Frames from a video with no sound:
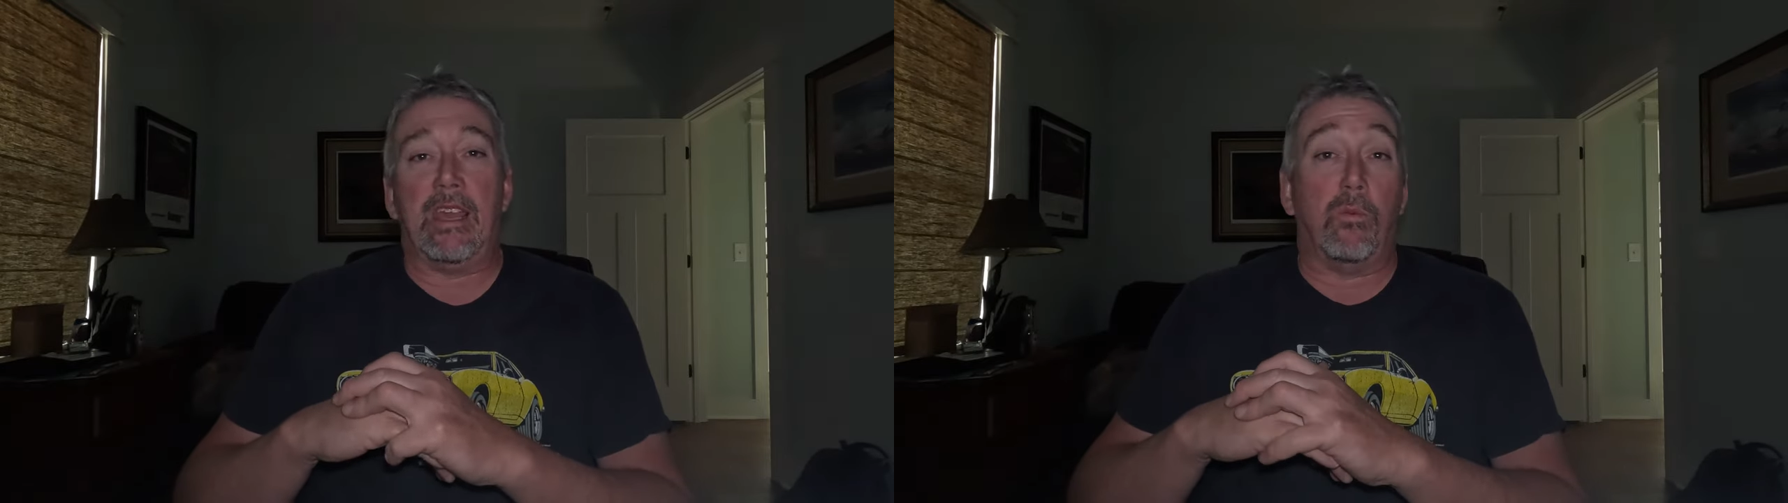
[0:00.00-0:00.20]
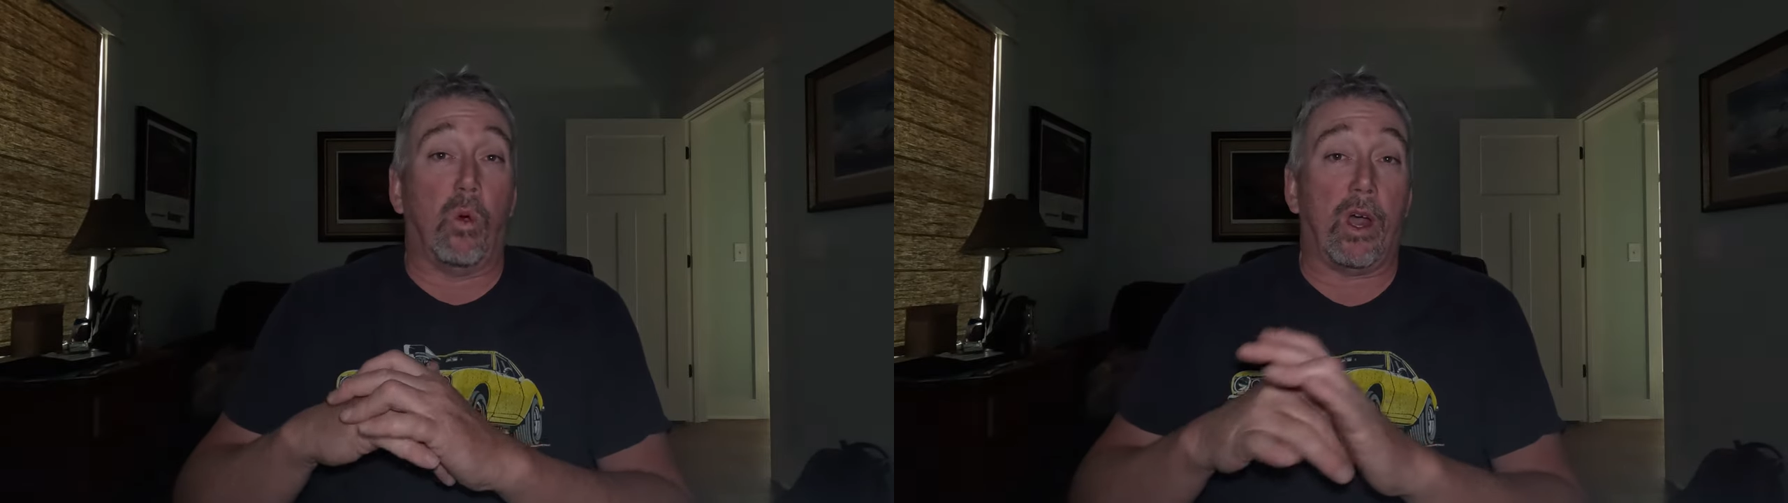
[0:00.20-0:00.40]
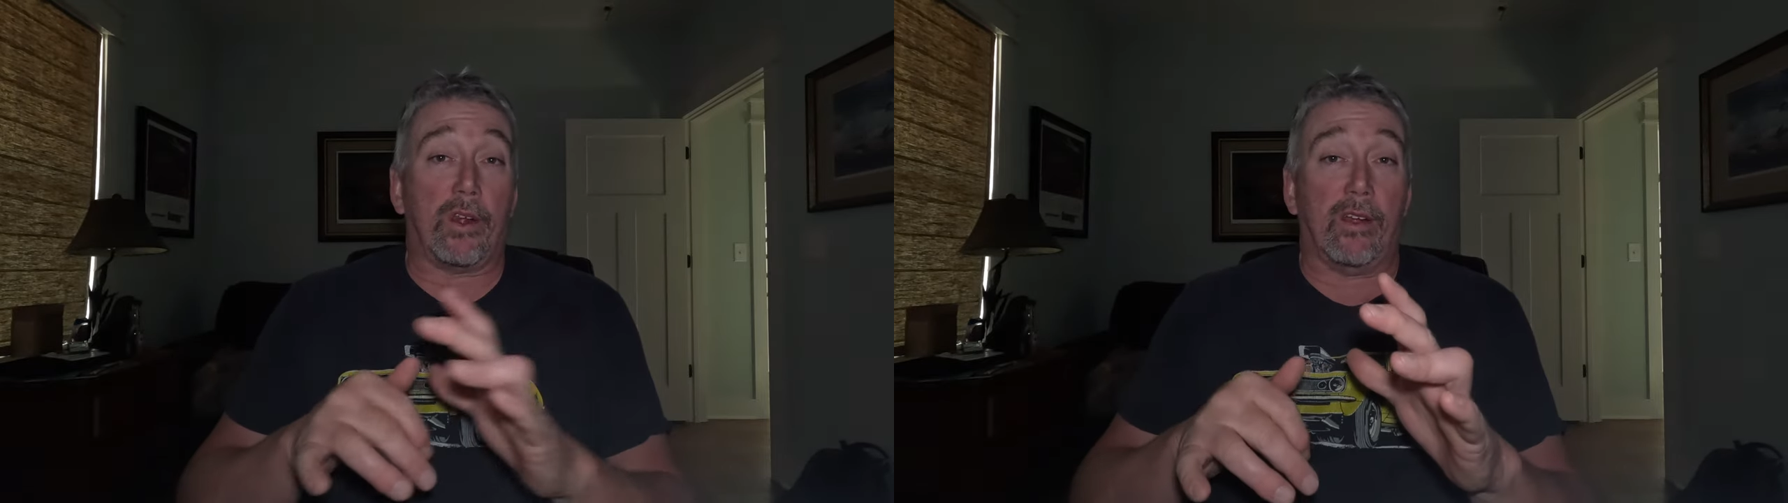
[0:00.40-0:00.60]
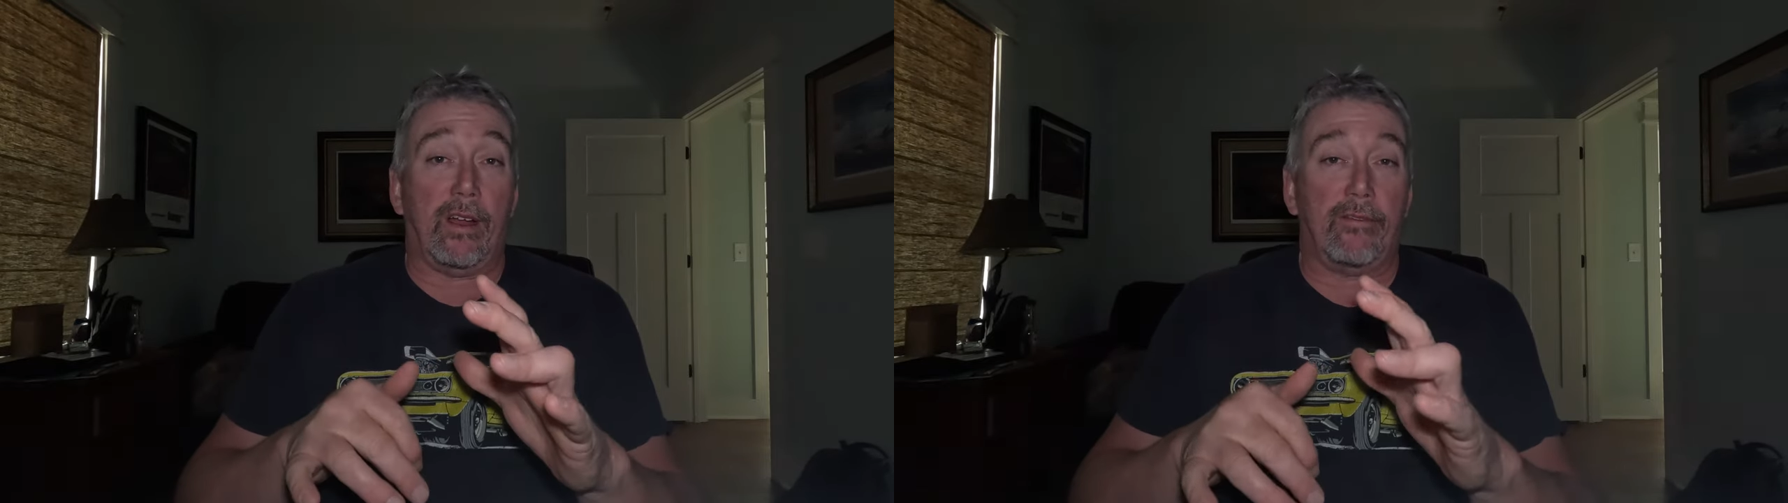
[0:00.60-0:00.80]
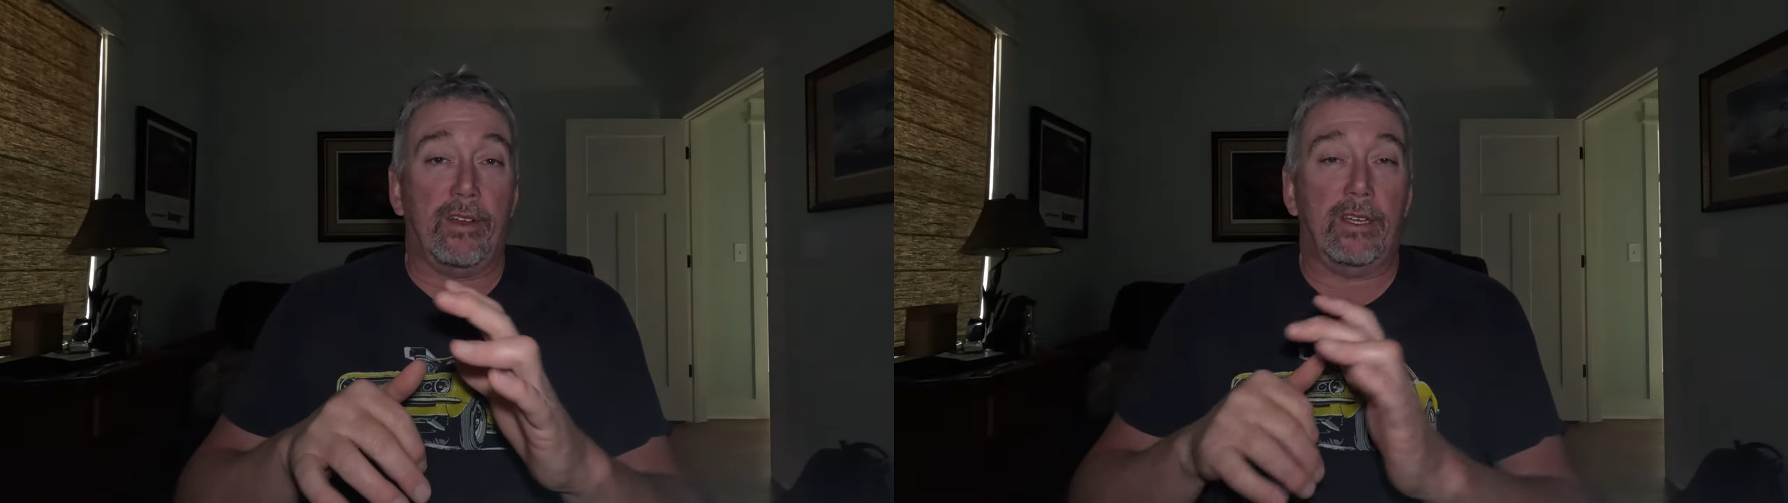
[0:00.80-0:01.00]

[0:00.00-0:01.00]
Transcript: keep water off